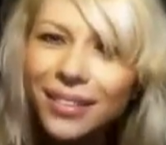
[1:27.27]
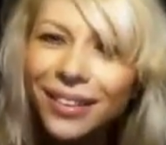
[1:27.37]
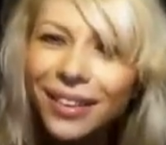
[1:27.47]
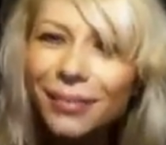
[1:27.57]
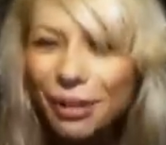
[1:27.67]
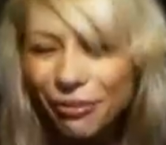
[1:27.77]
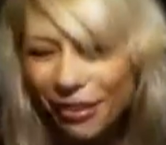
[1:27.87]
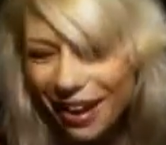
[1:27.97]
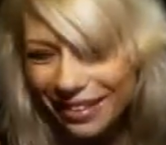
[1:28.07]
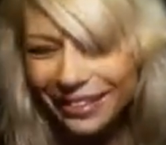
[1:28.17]
Huh? But
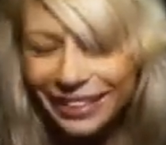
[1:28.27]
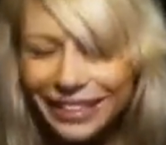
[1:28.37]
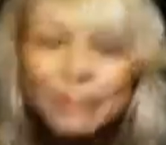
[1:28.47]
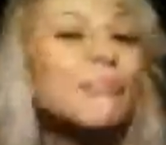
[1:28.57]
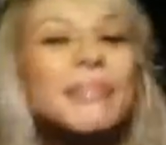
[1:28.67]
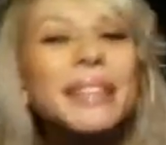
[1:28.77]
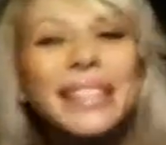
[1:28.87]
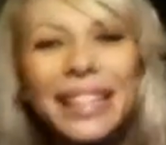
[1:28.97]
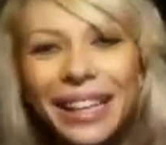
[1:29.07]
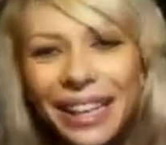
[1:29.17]
finally
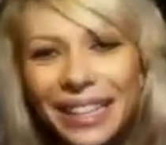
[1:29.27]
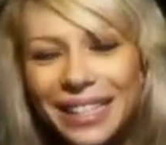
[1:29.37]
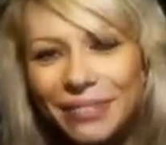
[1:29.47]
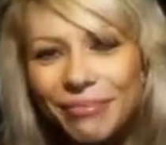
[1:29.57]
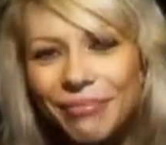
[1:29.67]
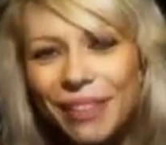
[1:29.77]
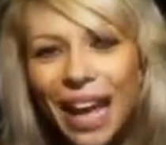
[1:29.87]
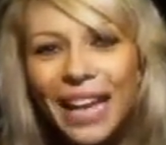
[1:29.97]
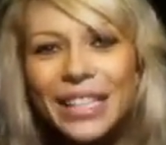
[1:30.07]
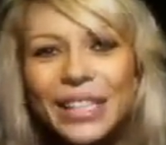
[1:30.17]
said yes.
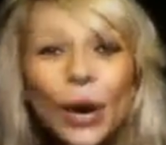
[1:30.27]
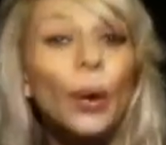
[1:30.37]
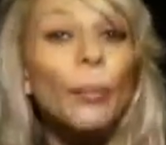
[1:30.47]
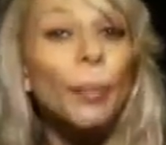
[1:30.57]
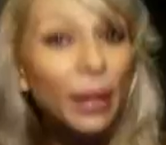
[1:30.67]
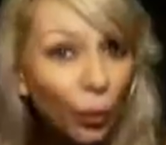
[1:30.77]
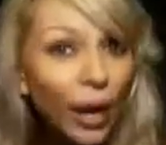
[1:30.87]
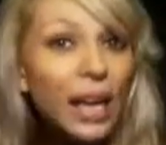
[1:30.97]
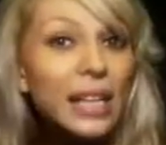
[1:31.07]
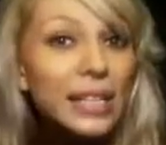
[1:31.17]
So, by the
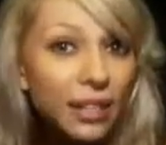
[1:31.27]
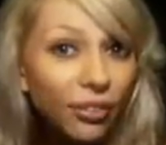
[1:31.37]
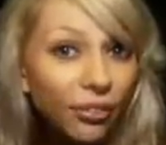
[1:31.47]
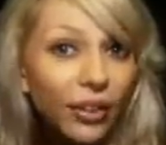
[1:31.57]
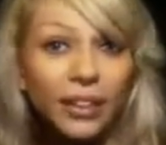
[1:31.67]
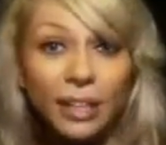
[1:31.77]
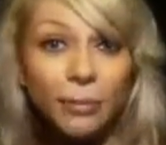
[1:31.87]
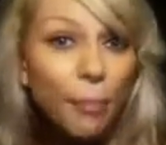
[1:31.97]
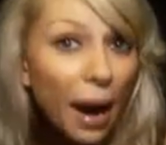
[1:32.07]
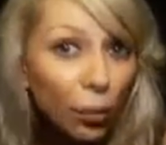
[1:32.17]
way, I still feel
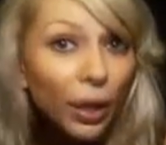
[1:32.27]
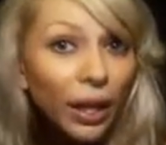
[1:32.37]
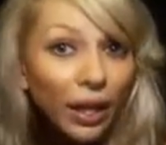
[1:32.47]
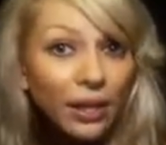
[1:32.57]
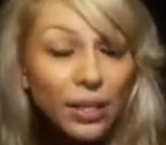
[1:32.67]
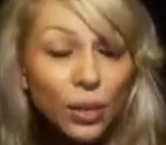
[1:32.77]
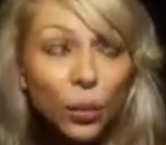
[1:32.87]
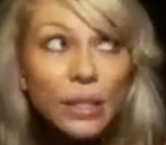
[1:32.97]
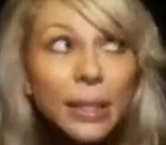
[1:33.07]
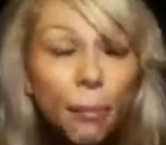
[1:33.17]
that my weekend
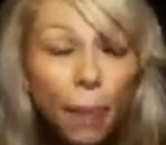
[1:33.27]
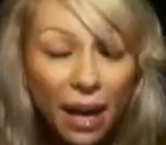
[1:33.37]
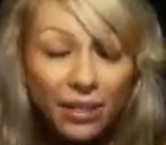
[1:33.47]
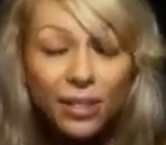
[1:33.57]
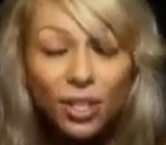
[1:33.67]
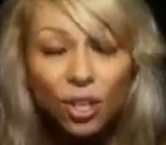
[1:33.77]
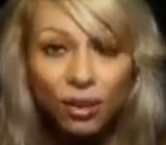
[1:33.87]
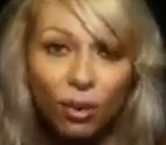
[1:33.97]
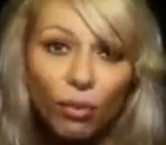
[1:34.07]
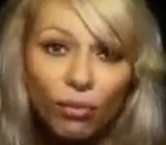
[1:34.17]
was the best
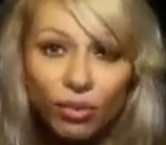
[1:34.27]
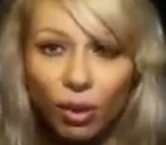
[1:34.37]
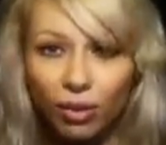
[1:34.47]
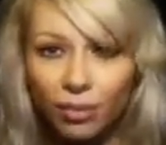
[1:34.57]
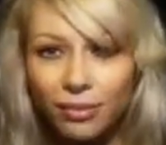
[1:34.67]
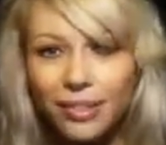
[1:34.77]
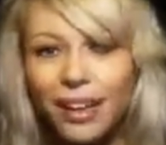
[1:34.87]
overall.